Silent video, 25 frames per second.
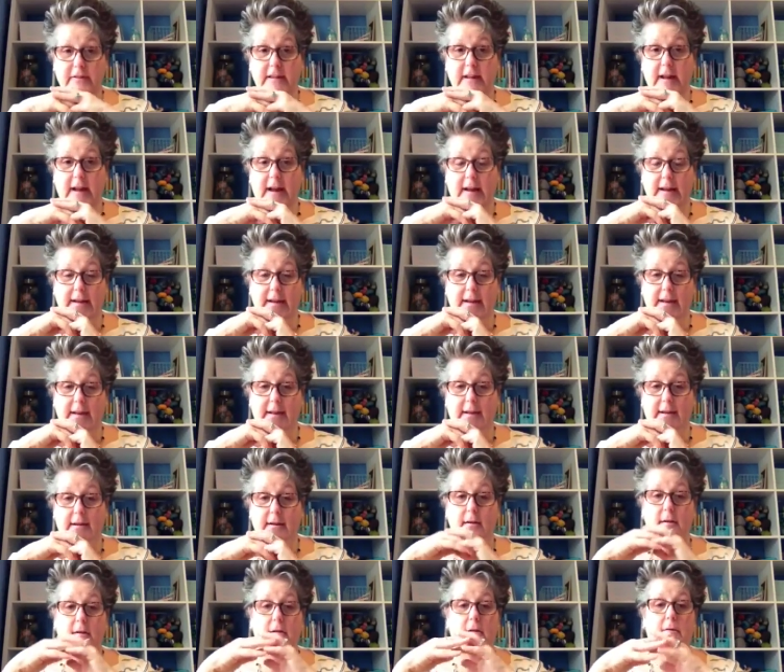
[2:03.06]
thing I
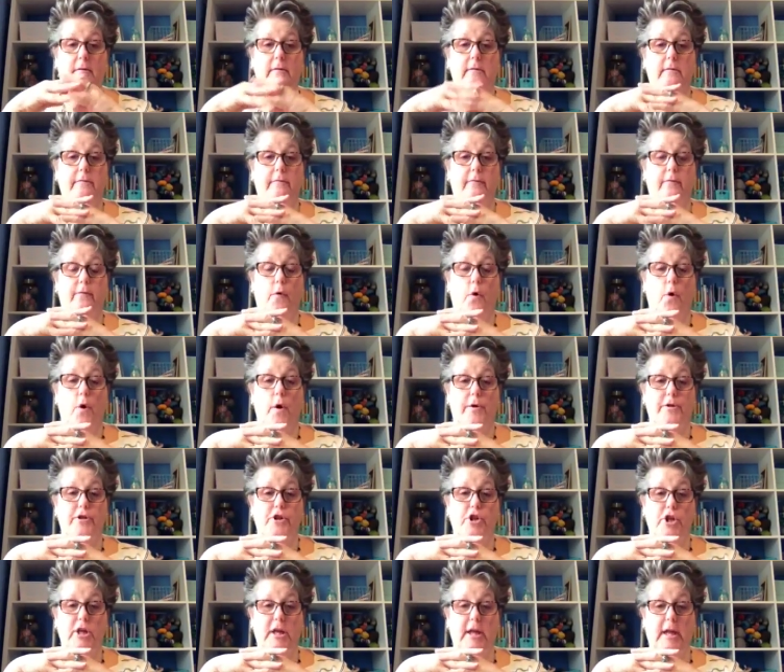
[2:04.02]
needed for
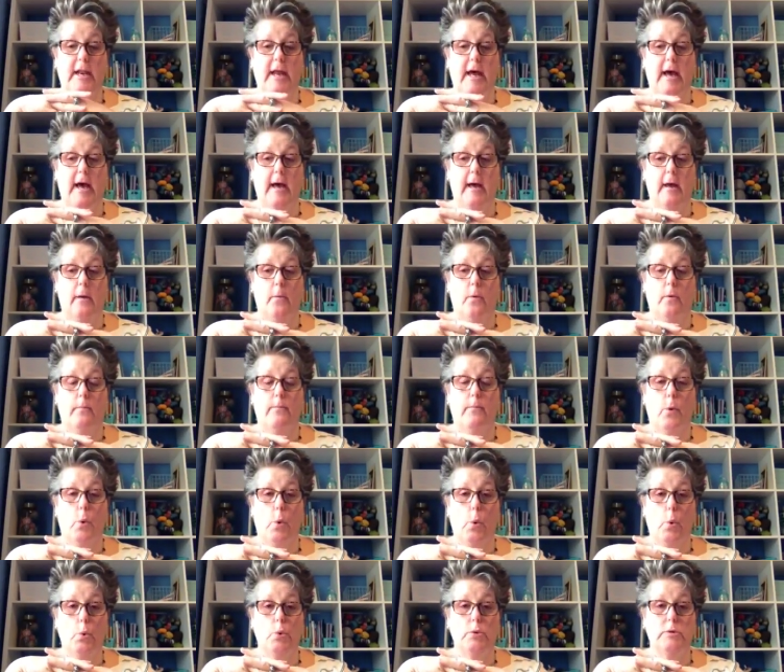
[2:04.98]
she and I were
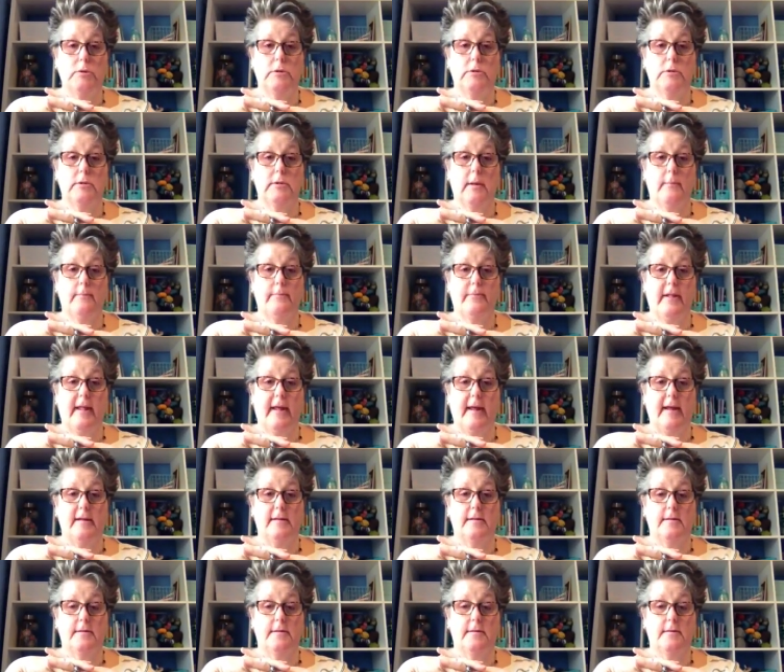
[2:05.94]
bowls and
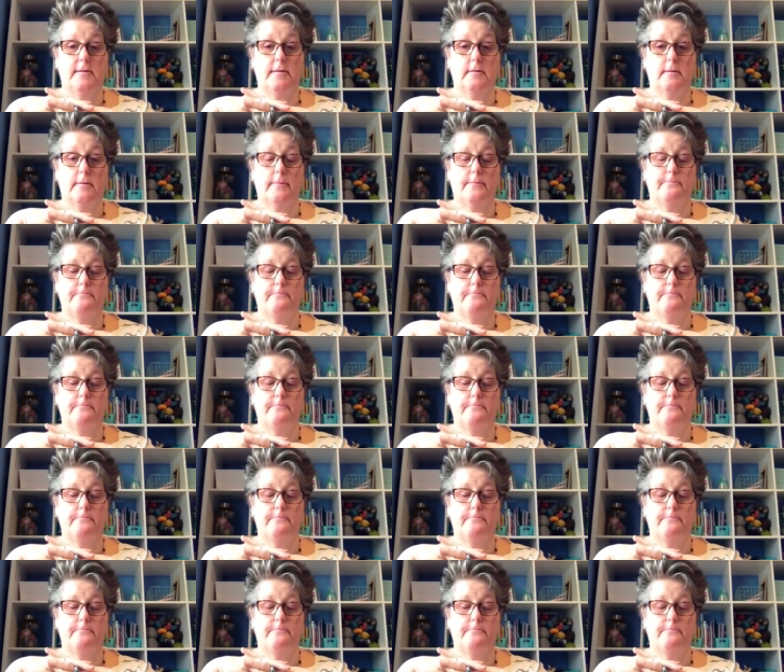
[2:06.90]
plates.